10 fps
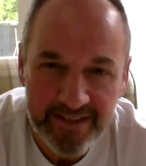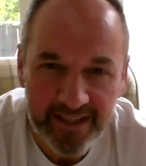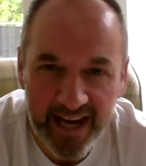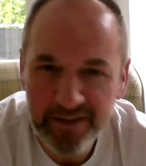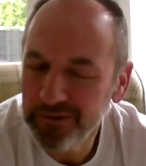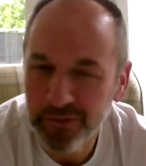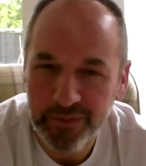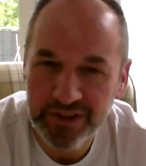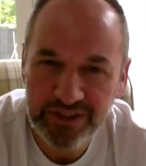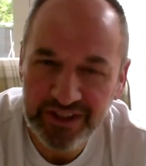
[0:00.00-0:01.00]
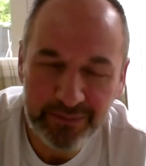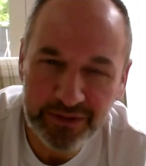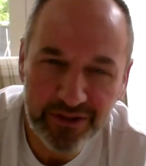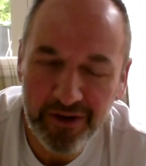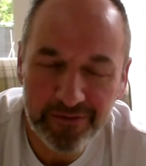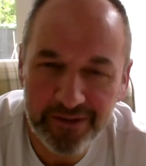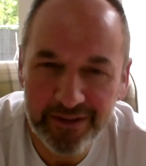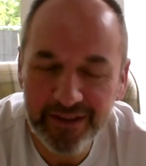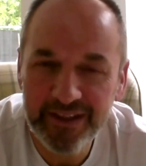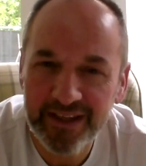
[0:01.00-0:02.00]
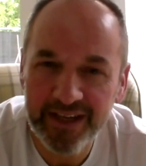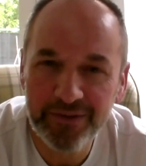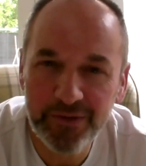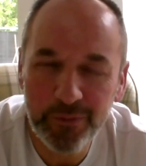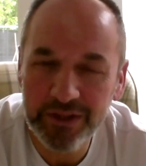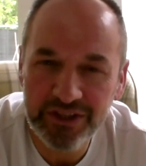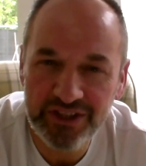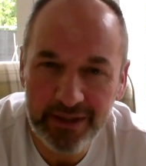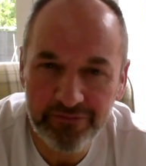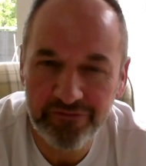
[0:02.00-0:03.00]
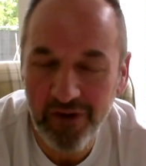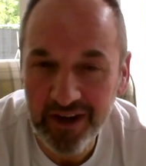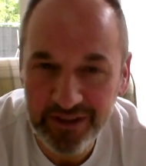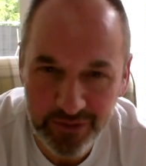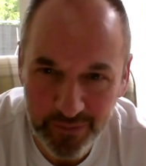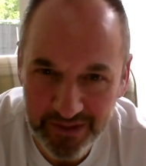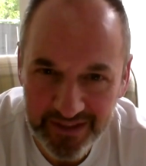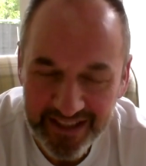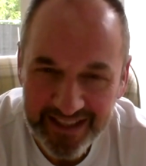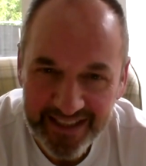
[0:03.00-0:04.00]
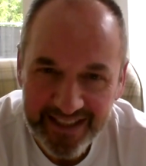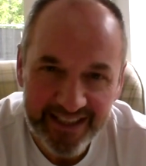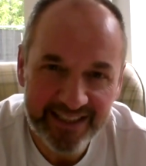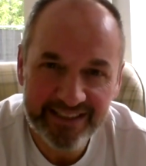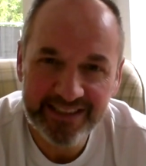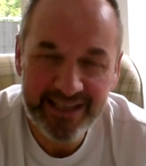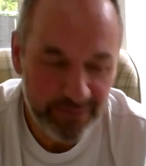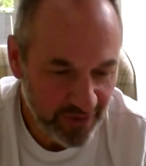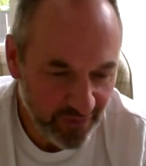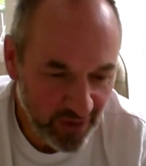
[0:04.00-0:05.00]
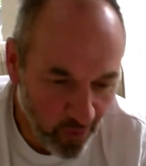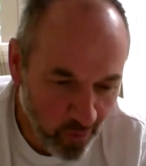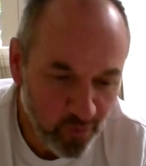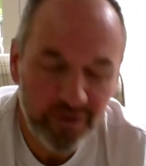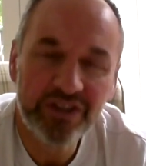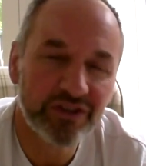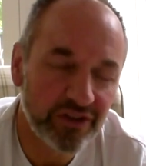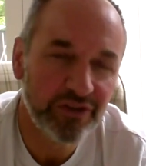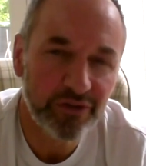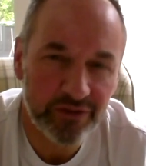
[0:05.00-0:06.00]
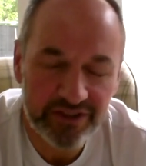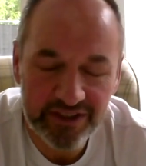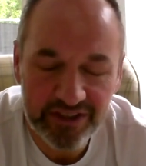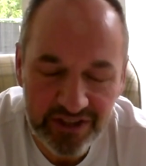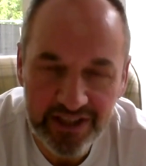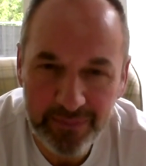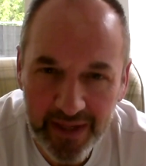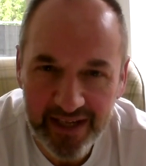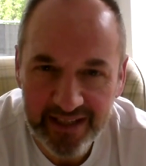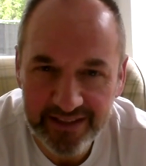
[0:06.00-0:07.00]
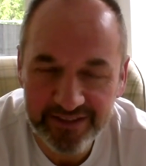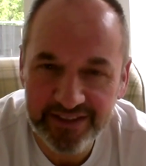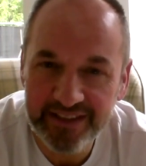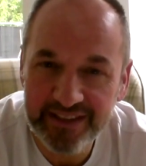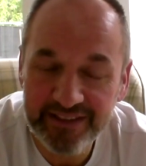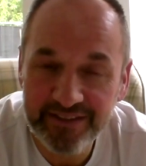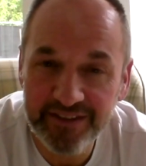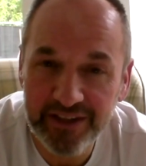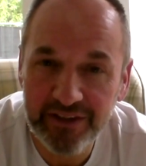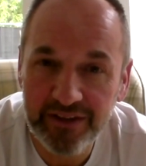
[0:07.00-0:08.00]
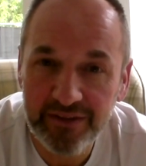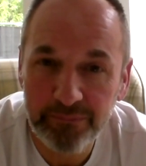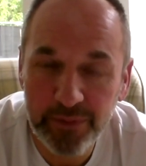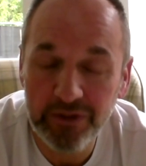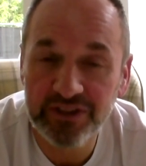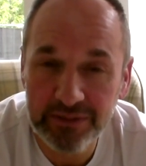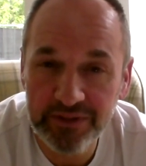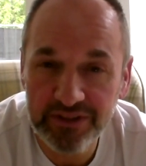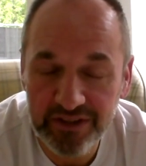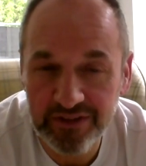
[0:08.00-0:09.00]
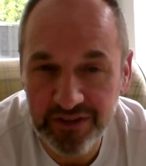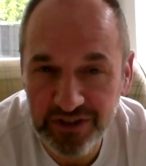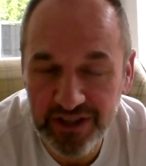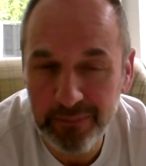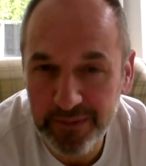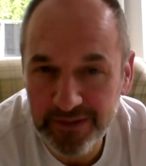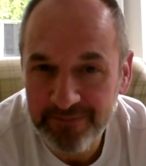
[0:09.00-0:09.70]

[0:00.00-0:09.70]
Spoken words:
I don't know what a sheep's got really. I don't know what a sheep fights with. It seems that the only security a sheep has is the proximity to the shepherd.